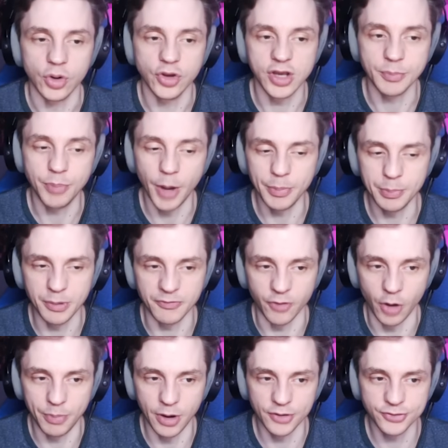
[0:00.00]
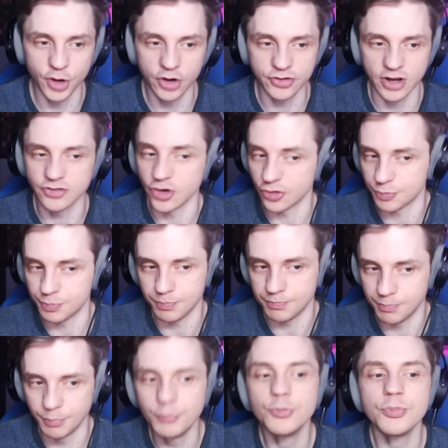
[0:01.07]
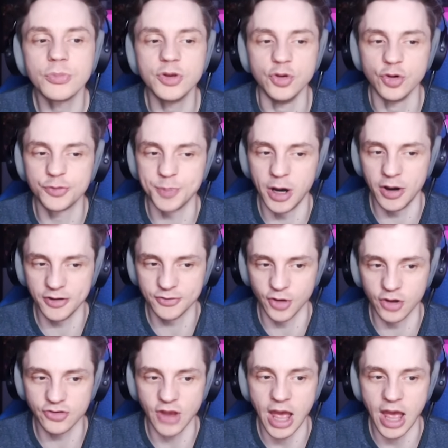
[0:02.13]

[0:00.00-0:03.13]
you can pop it before Power Surge and just use Power Surge